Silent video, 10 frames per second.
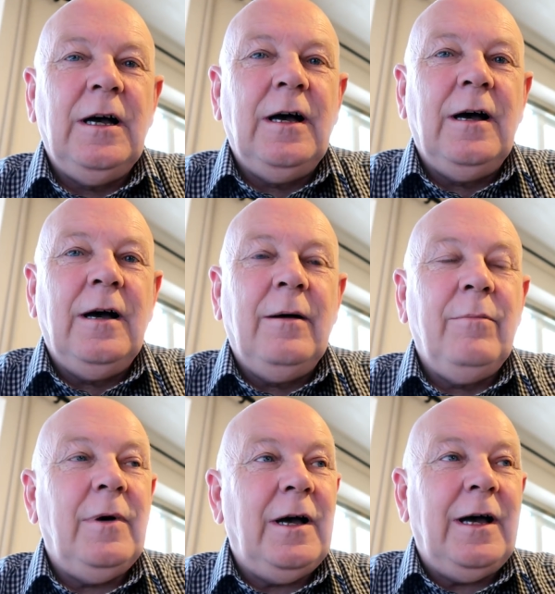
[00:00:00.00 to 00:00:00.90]
Out
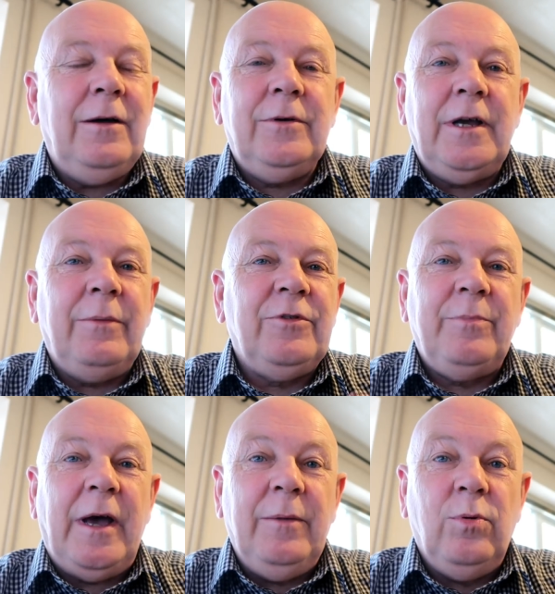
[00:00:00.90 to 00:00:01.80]
came some
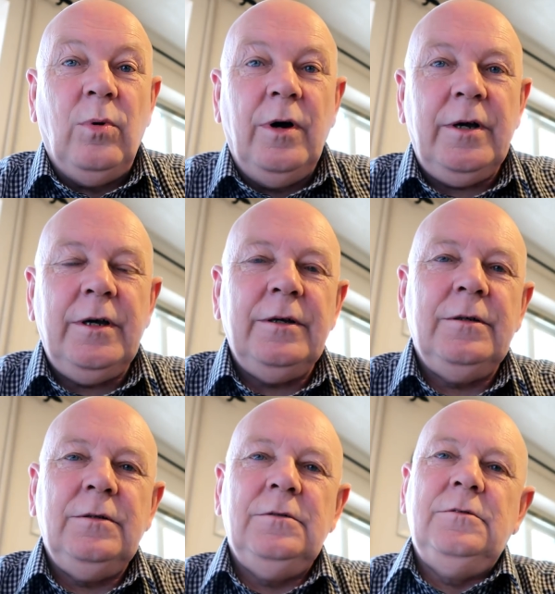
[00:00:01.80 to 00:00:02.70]
paperwork
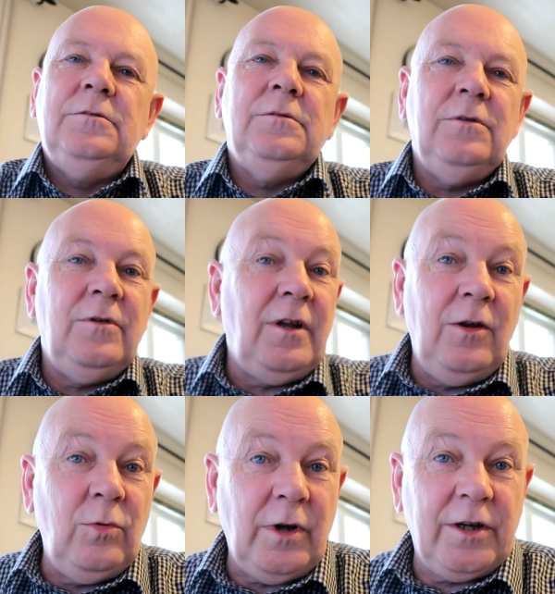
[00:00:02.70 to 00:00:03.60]
that
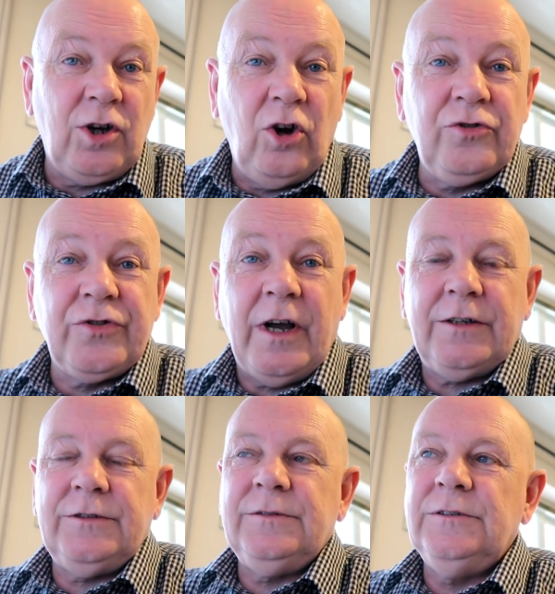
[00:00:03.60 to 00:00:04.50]
looked like a
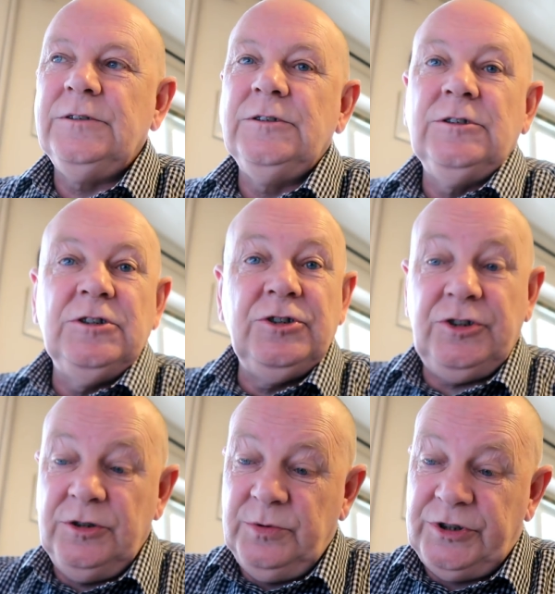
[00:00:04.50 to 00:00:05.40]
contract.
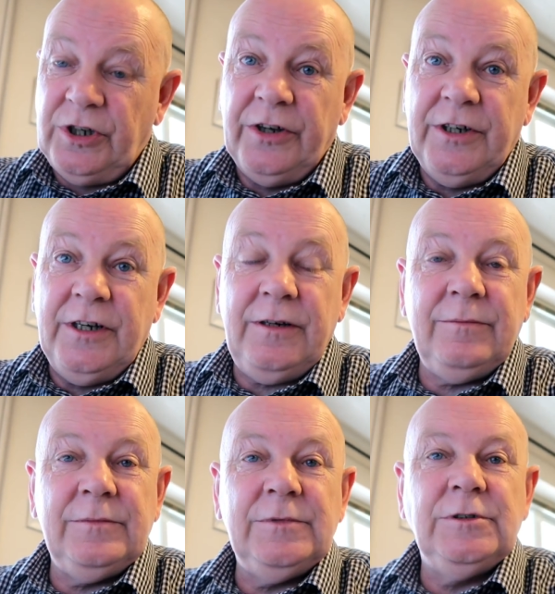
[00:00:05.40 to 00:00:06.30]
Sue was signing it,
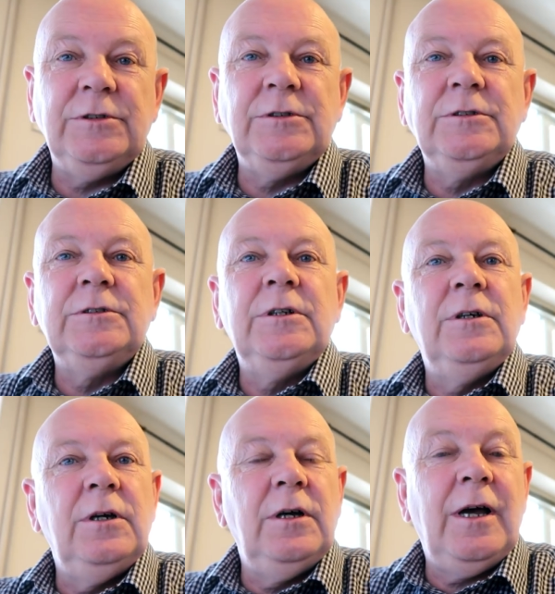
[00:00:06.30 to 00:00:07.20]

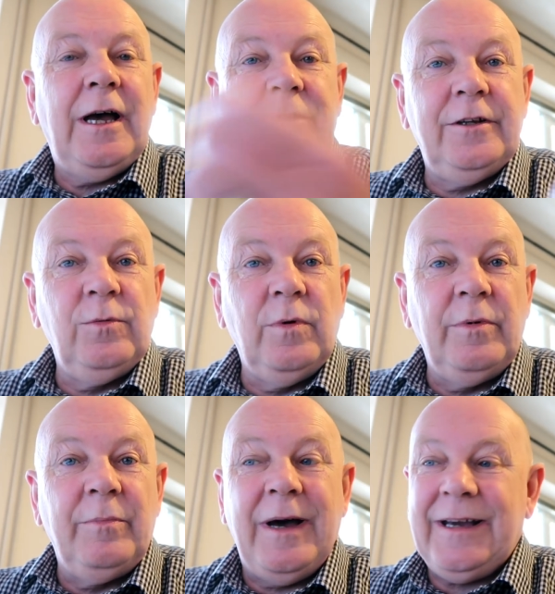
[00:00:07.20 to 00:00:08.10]
handed the
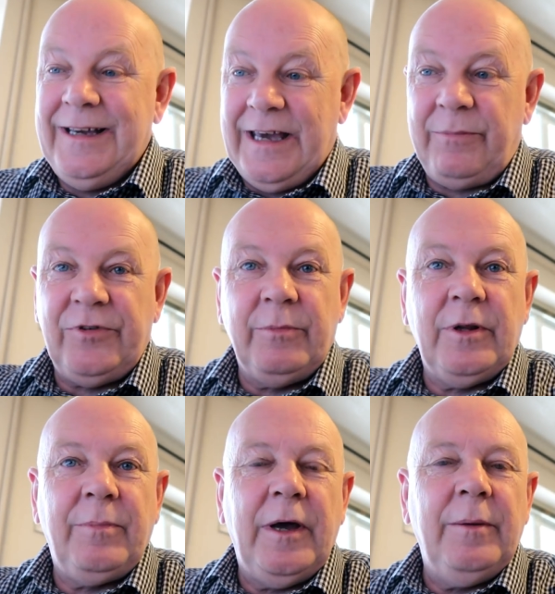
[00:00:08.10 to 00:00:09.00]
woman back and kept some of
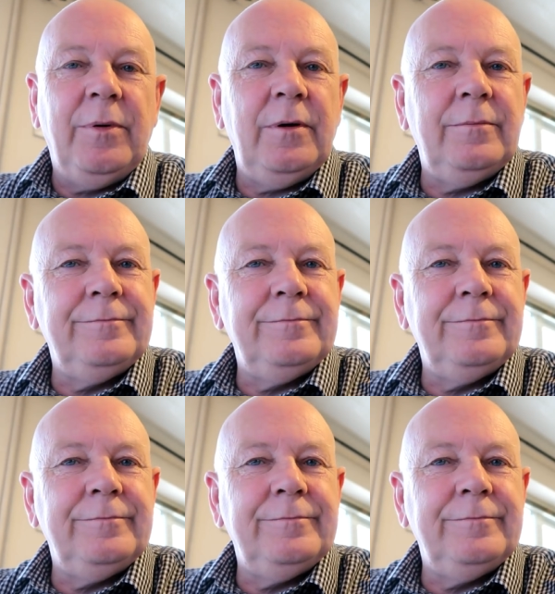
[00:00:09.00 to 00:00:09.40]
the paper.